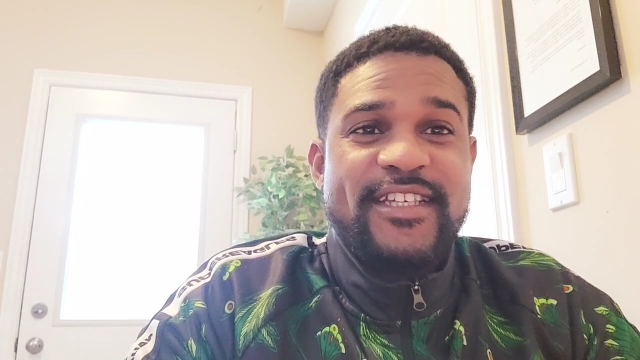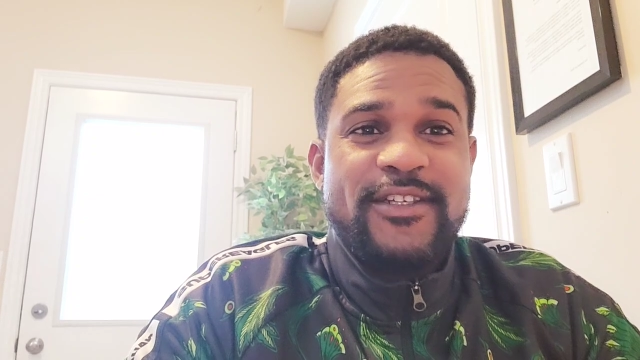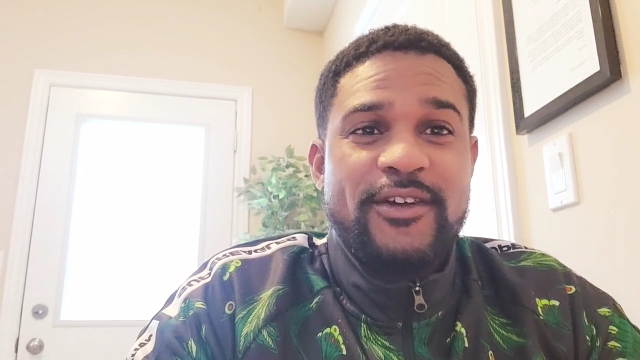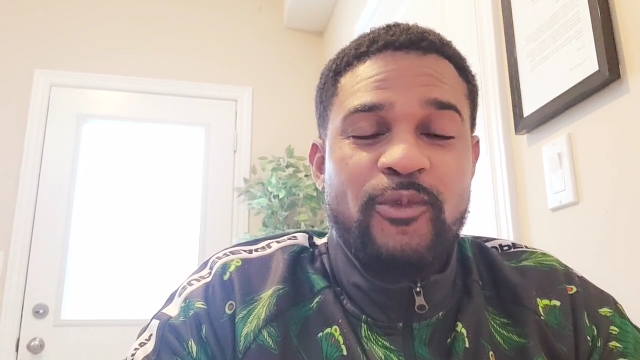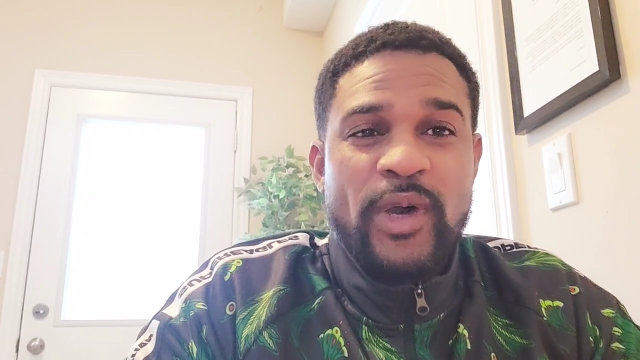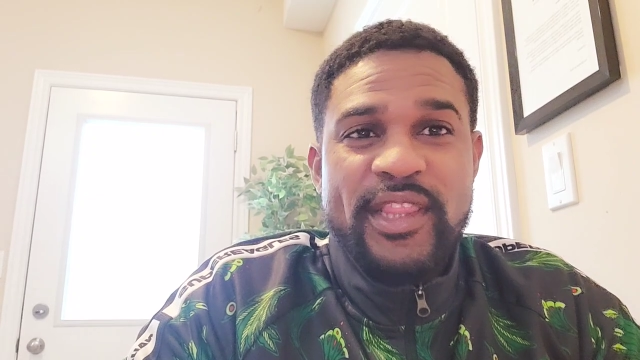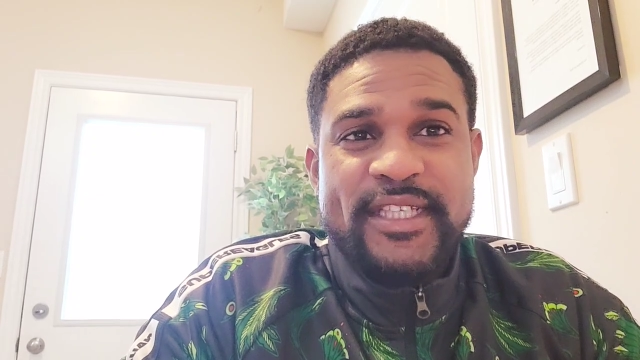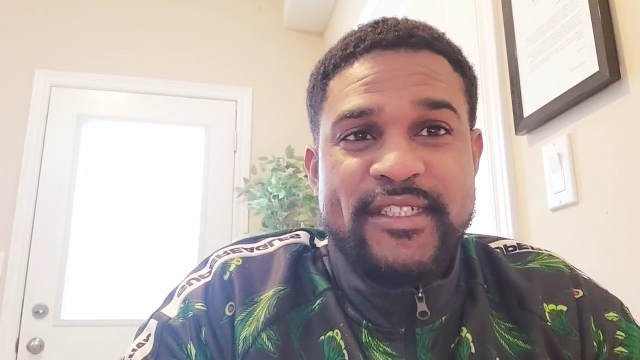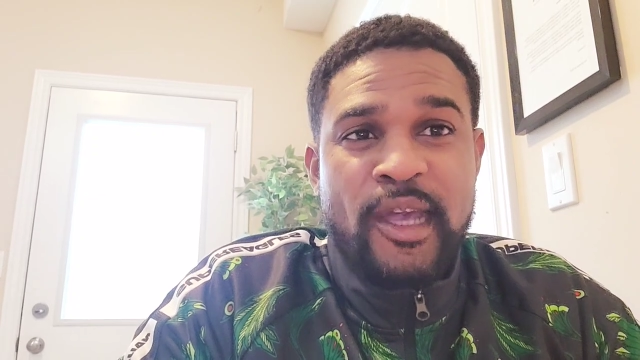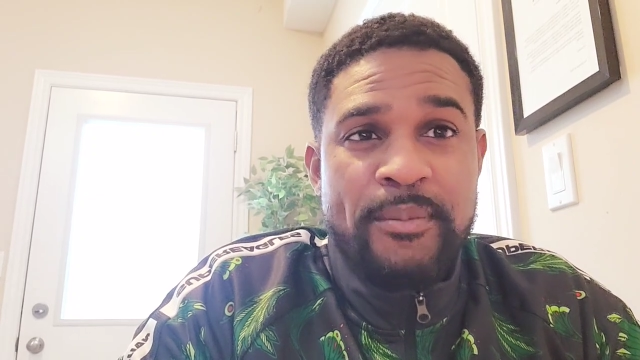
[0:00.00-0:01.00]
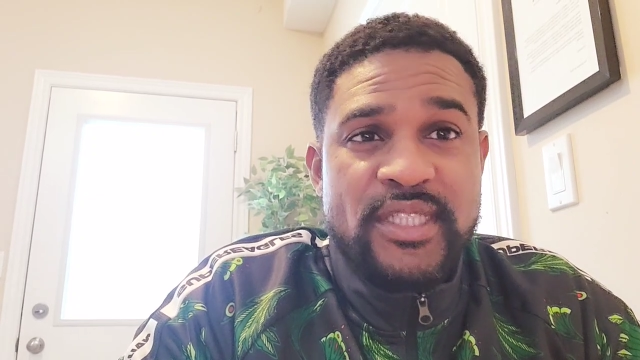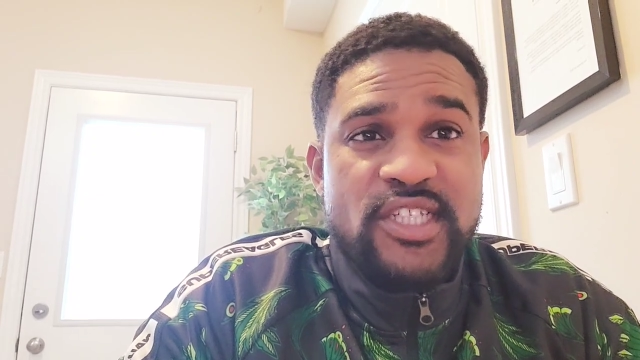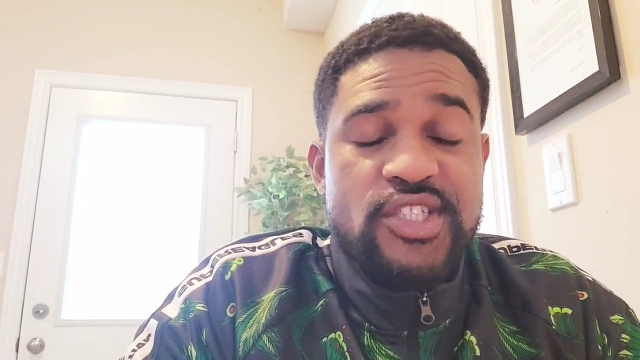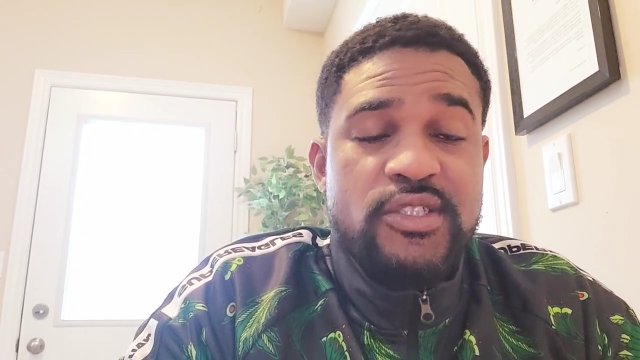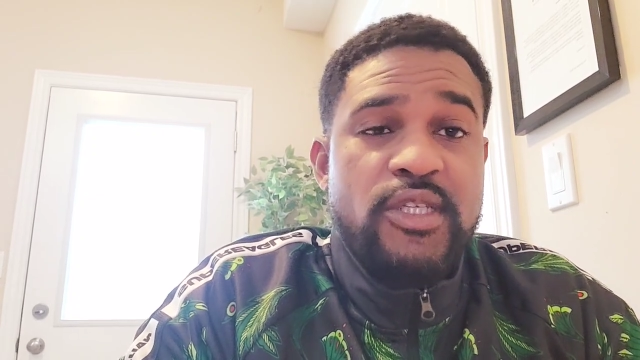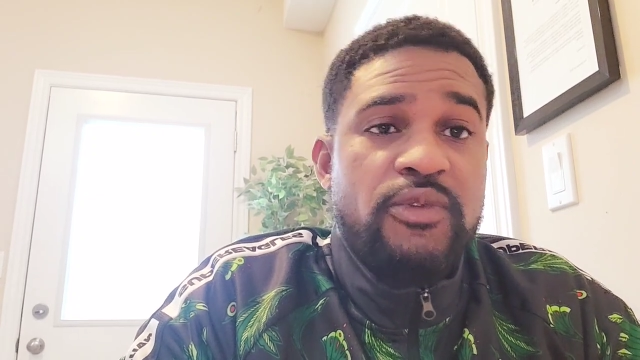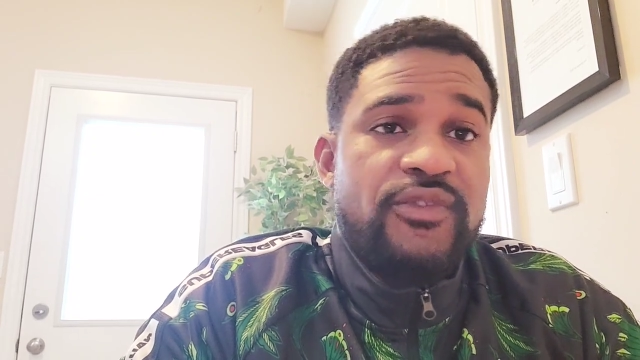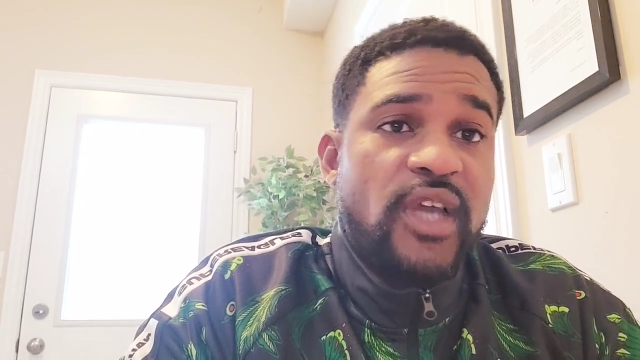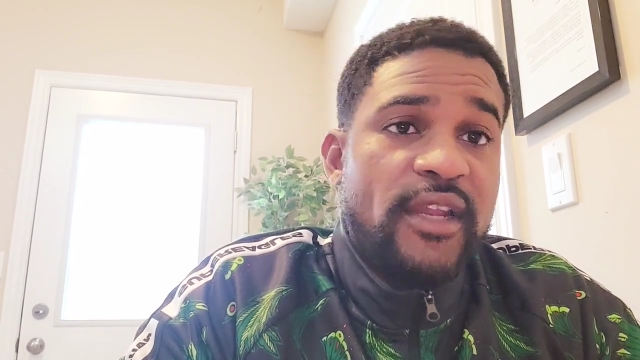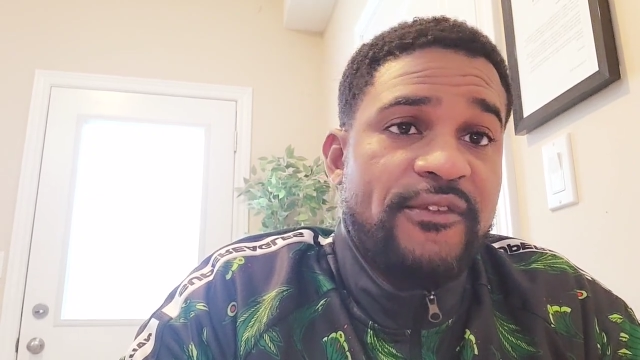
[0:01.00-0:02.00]
One less competition that
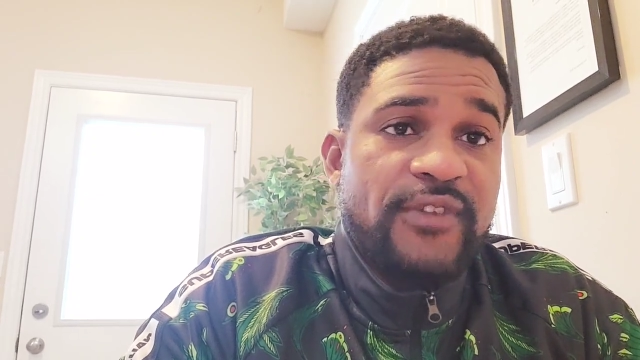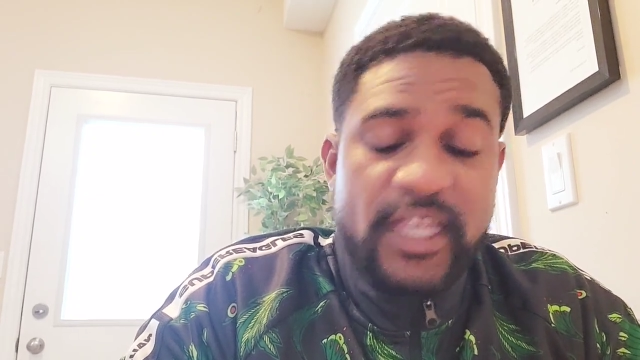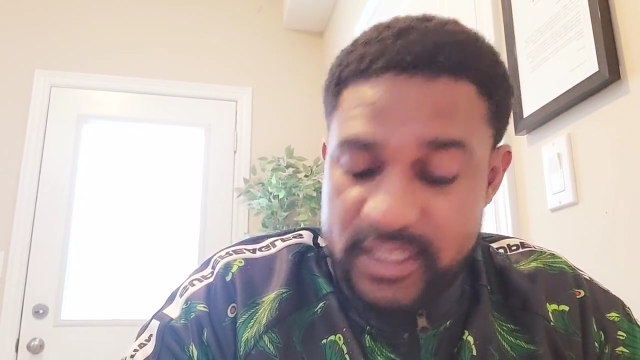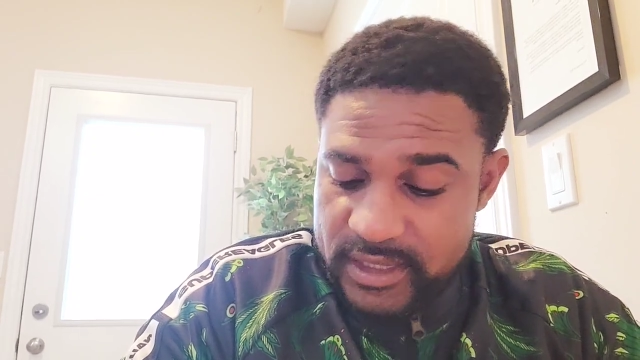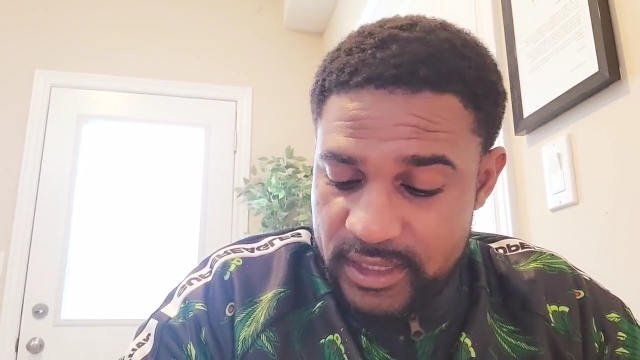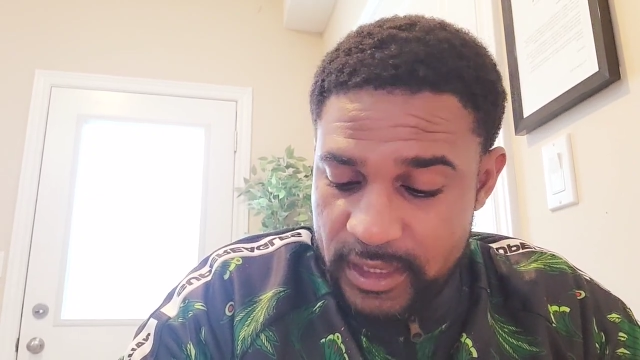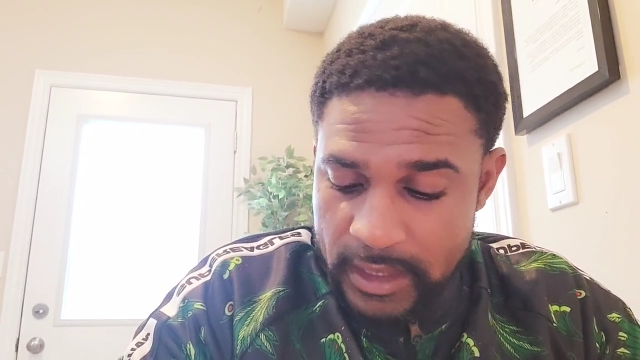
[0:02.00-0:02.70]
we've got to face.